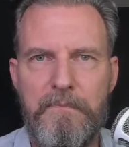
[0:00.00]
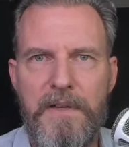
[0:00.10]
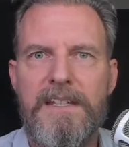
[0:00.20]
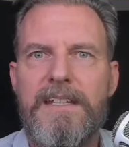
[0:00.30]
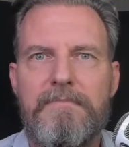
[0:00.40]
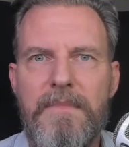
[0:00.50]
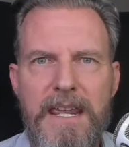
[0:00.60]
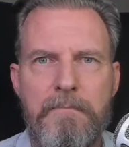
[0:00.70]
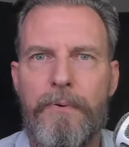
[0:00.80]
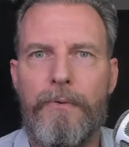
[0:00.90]
been
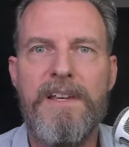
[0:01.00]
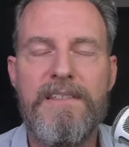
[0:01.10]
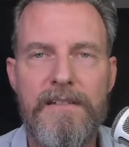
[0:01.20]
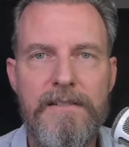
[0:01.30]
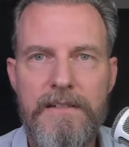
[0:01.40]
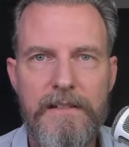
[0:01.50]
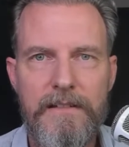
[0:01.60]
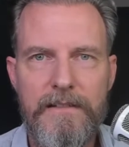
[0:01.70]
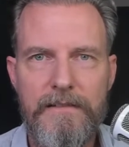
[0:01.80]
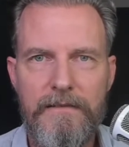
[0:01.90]
imprisoned
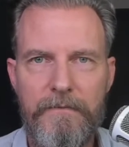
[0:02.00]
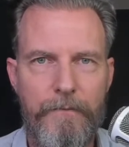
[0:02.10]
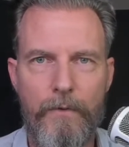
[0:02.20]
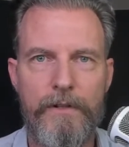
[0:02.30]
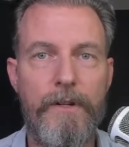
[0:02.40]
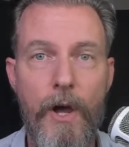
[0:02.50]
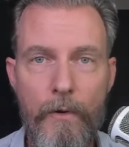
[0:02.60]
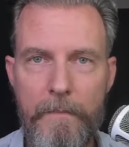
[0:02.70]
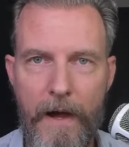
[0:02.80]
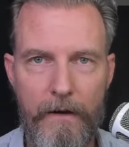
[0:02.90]
for
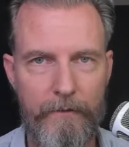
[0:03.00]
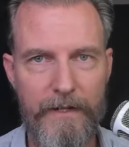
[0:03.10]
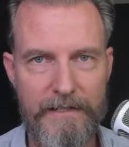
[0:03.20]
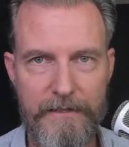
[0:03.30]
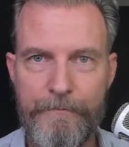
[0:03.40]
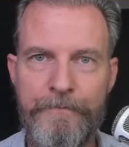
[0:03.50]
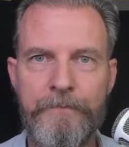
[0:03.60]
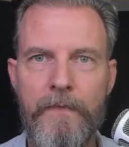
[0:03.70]
no apparent reason,